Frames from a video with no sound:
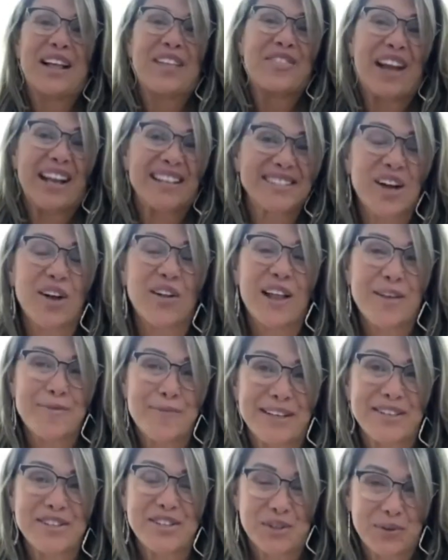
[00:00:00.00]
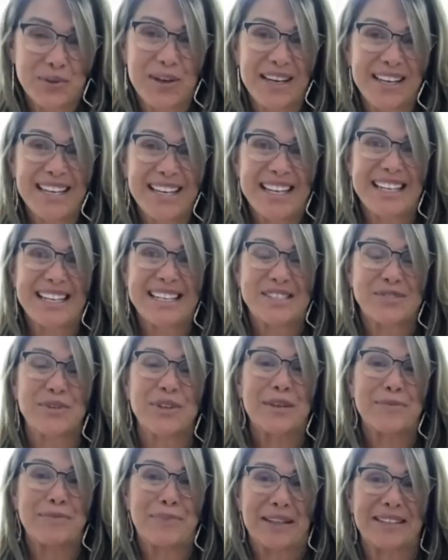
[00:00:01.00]
that's all i've been doing is
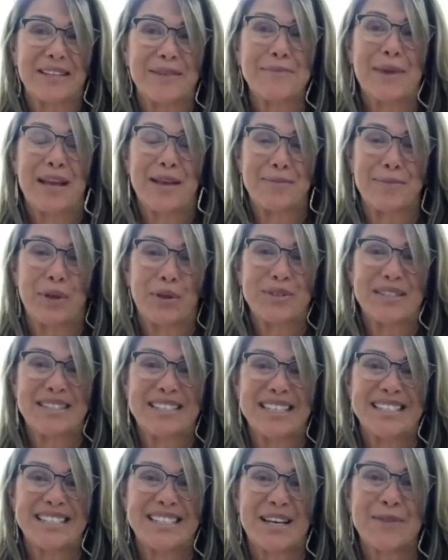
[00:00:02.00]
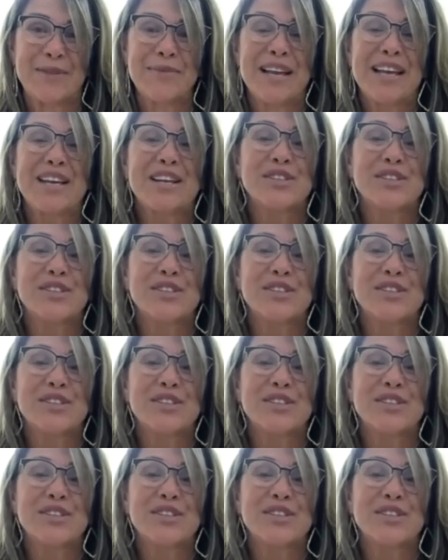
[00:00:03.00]
really building my immune system